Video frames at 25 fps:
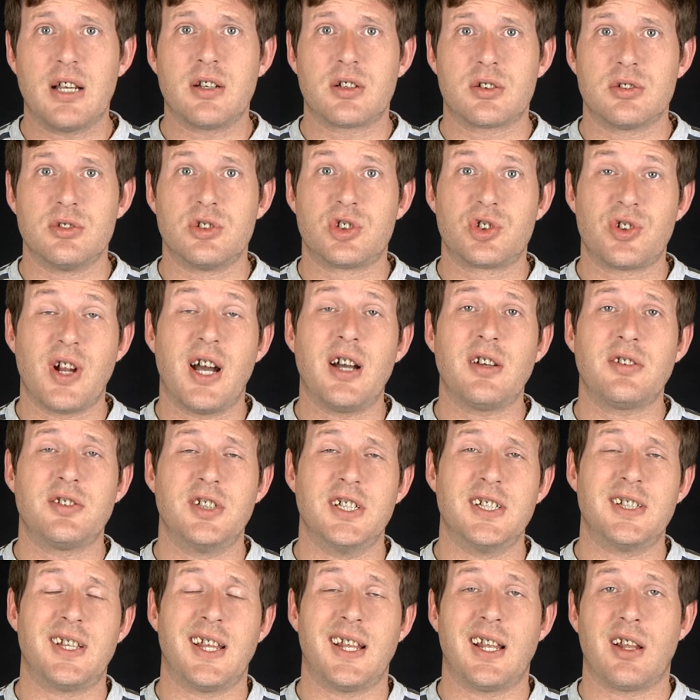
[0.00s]

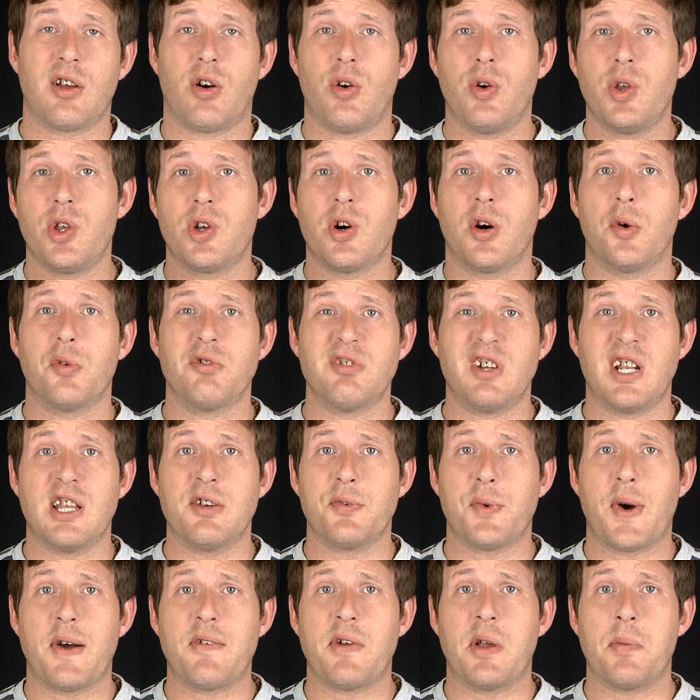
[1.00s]
constructed, then all you got to really
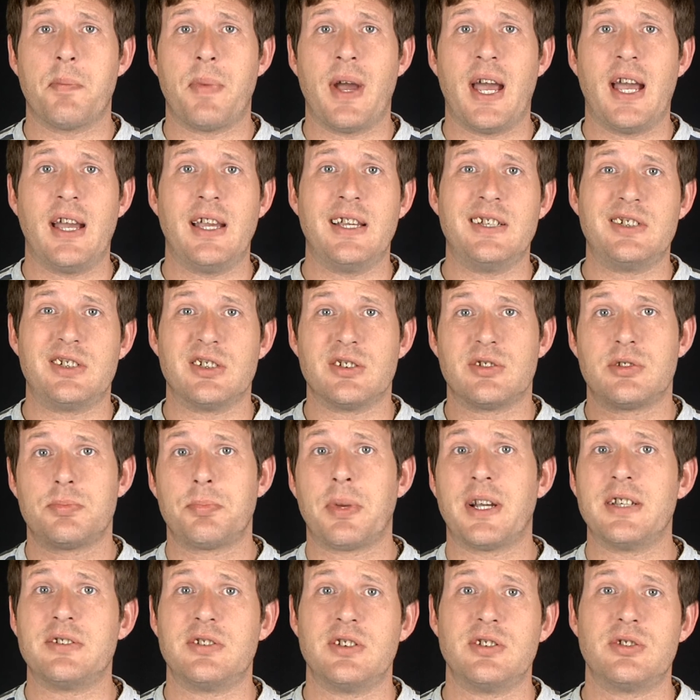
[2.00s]
worry about is just
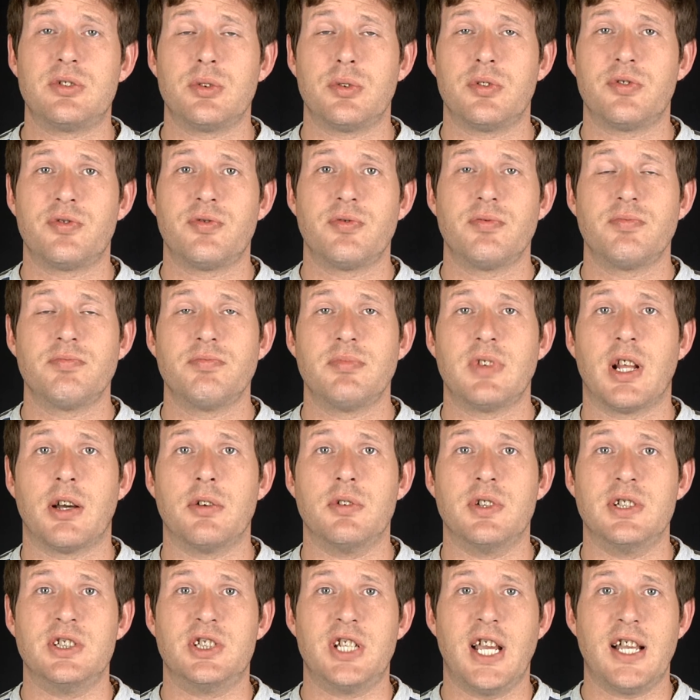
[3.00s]
basically sort of
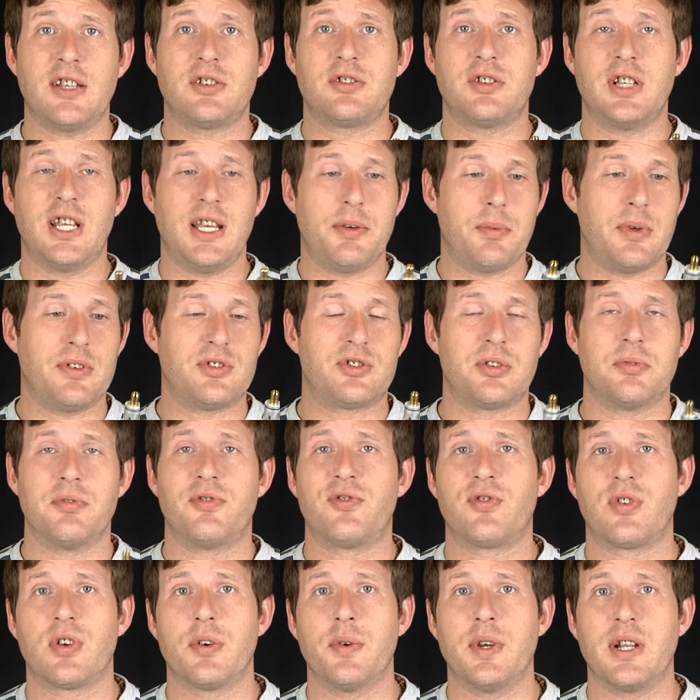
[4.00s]
injecting it with some
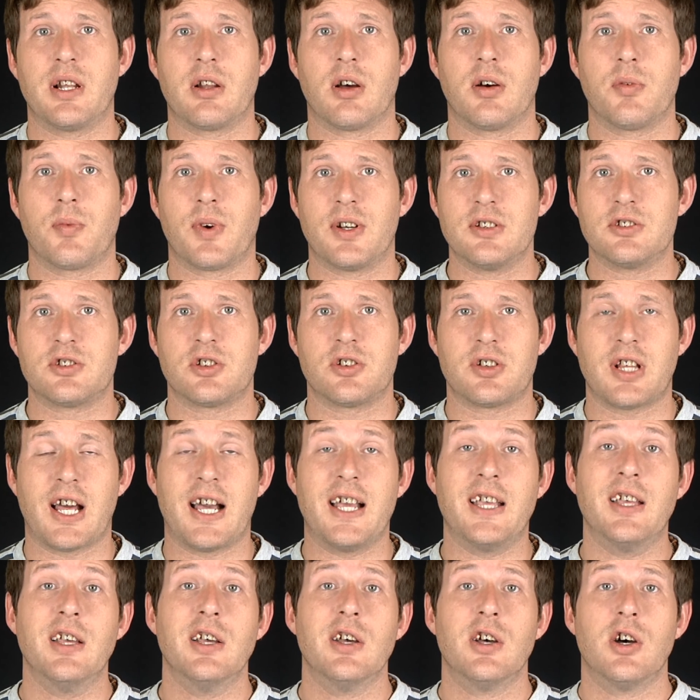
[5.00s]
fluid like once a
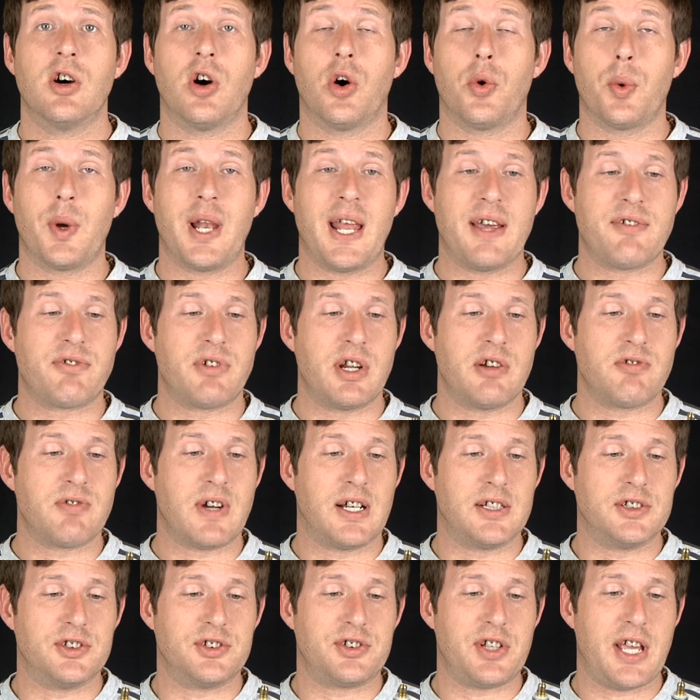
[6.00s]
day or whenever it
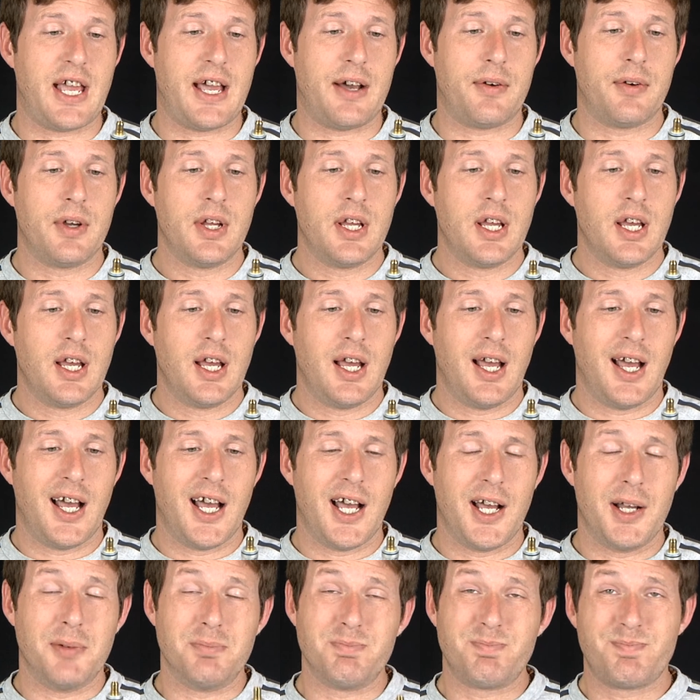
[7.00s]
runs out.
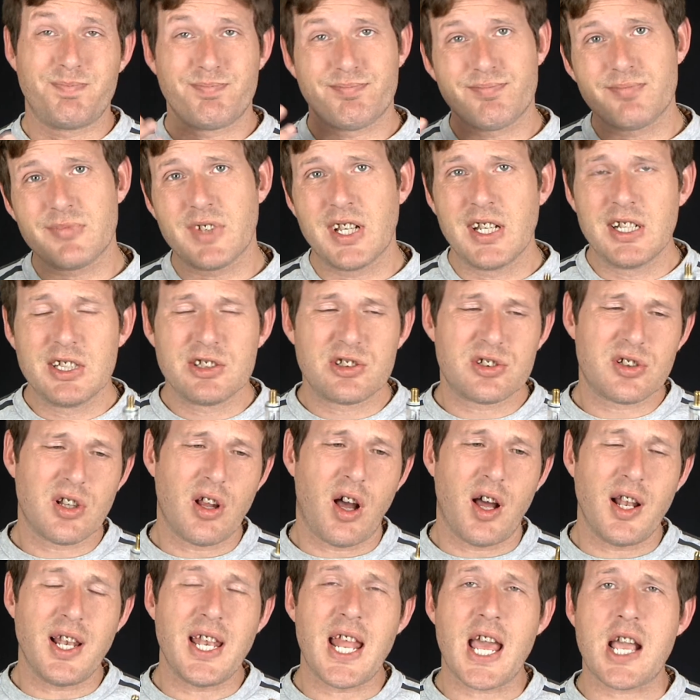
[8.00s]

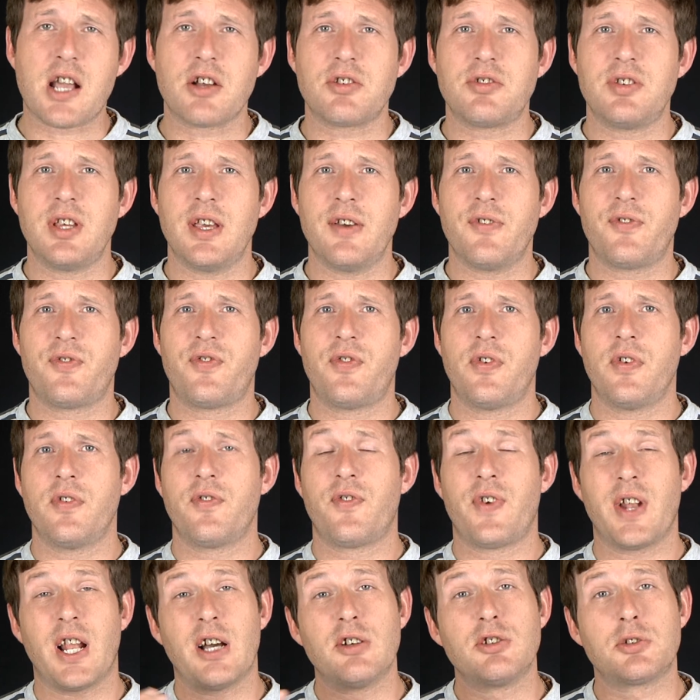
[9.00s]
Slight negative
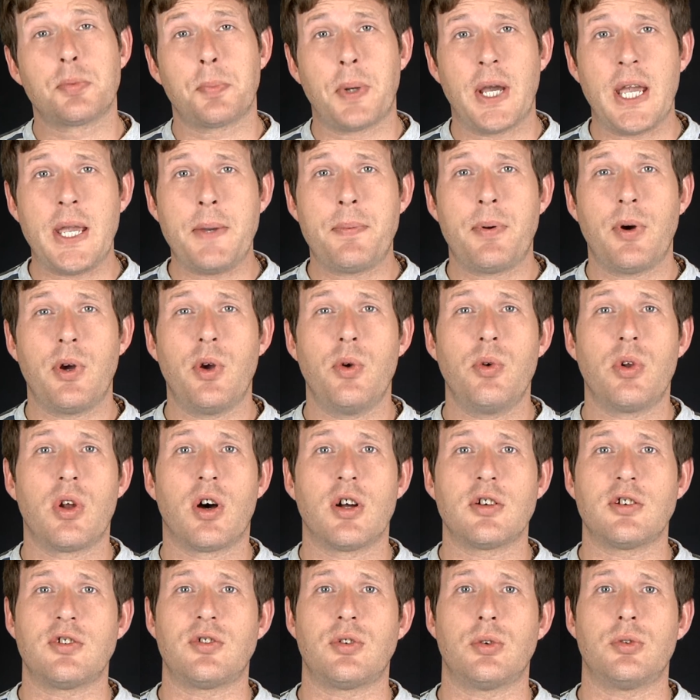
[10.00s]
for those people who
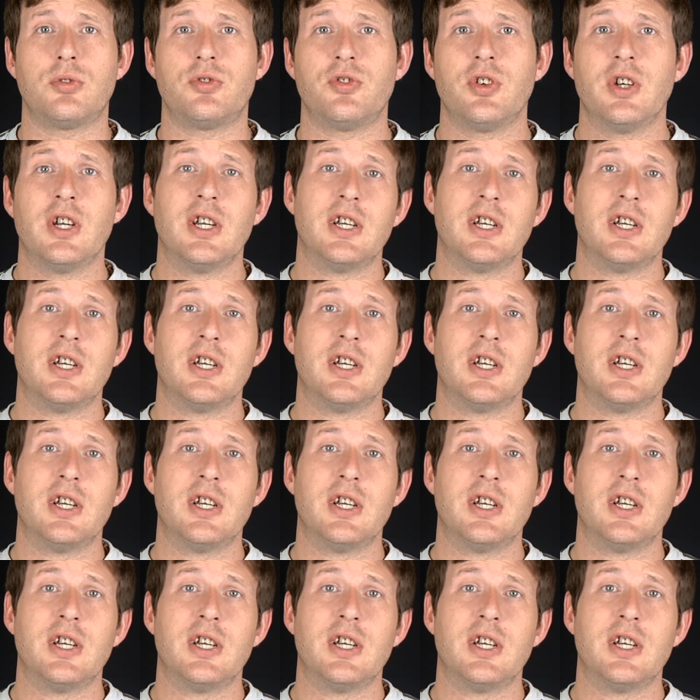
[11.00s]
like to sort